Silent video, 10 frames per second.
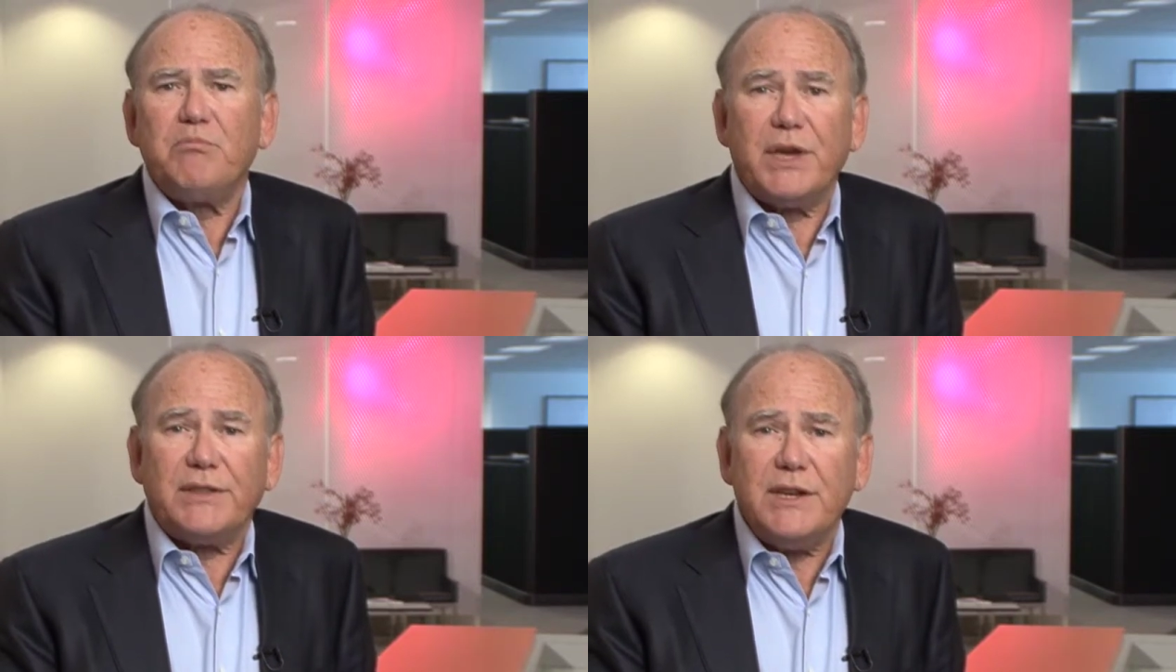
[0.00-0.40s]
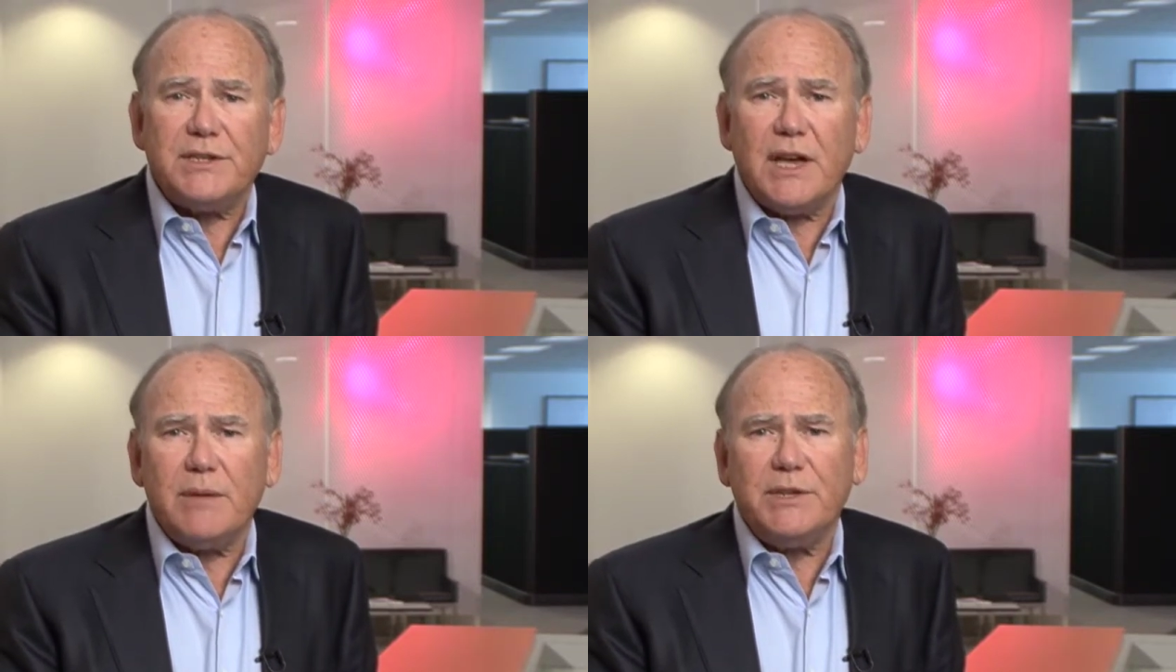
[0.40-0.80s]
pick the
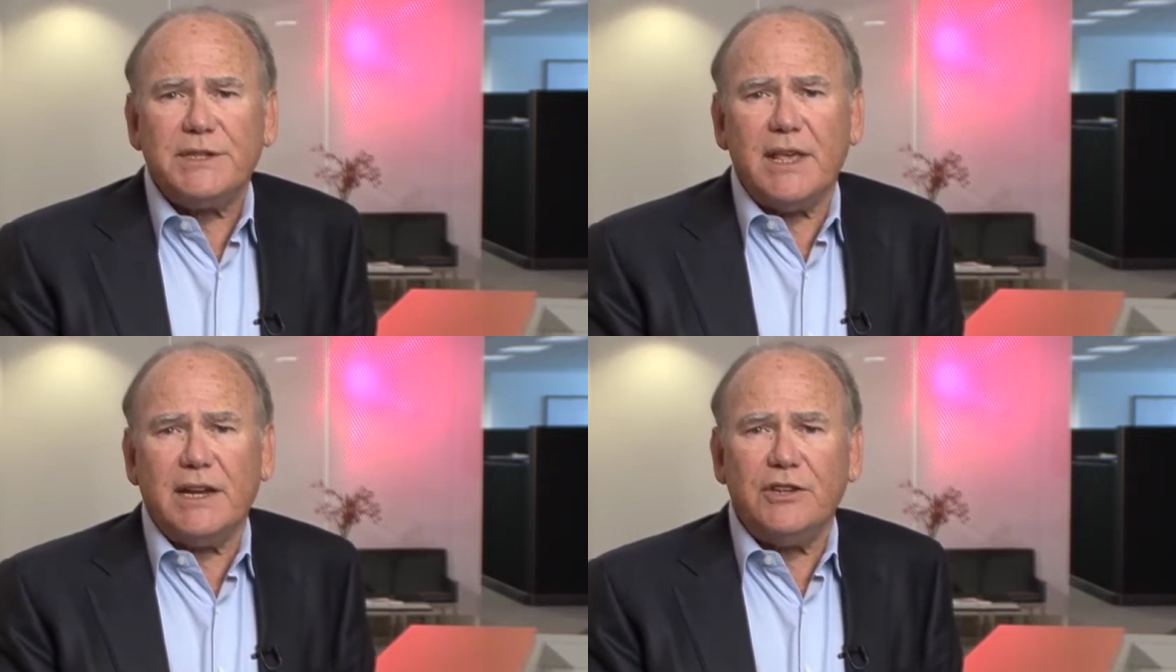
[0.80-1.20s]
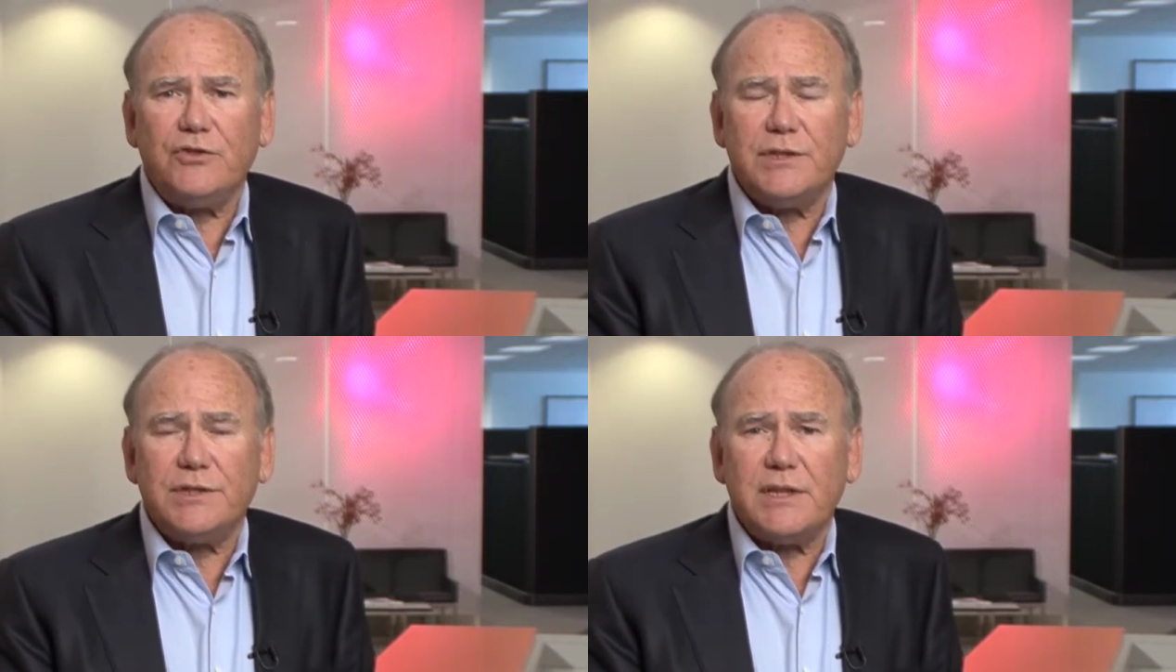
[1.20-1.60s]
assignments that
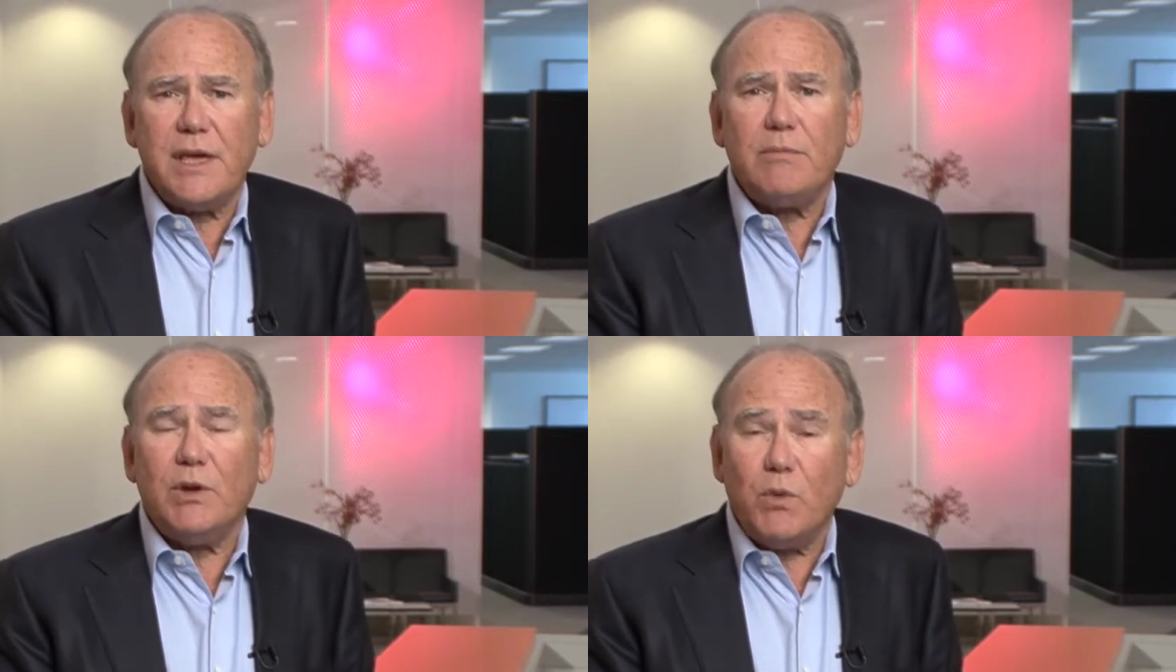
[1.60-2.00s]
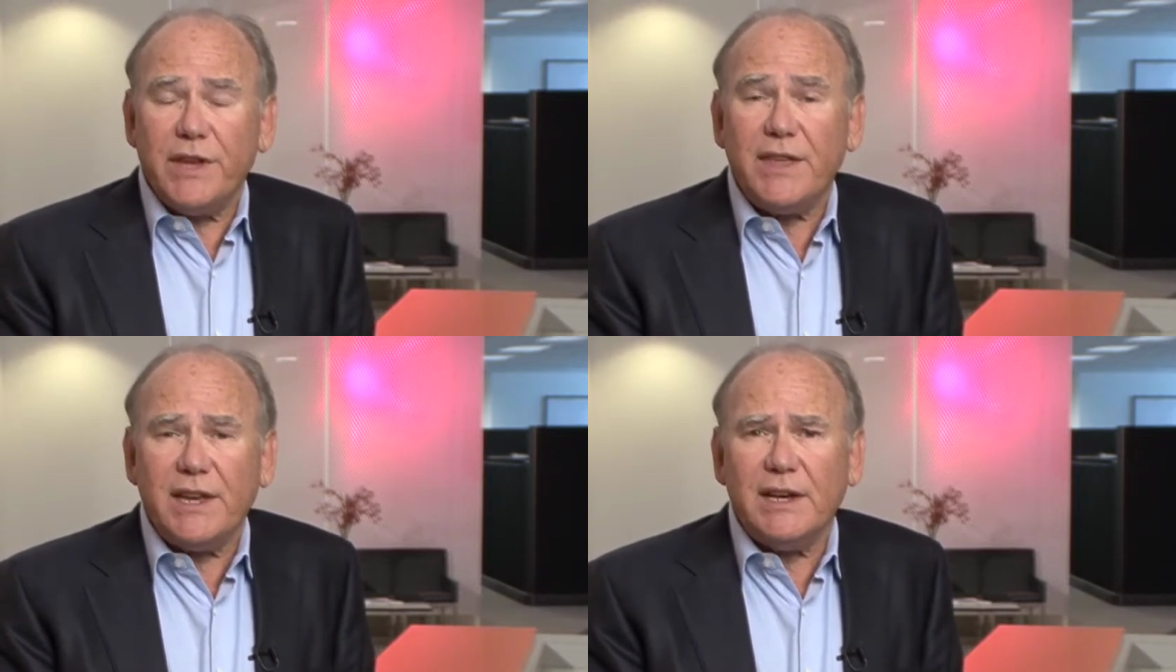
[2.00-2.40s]
interest them and where
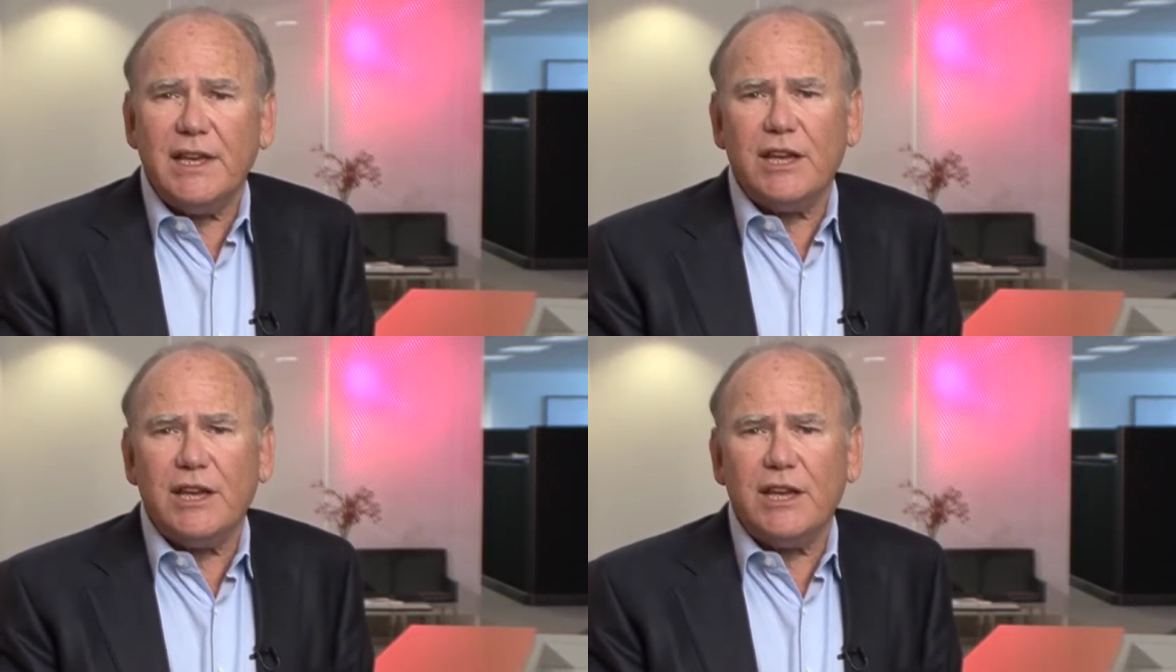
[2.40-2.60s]
they can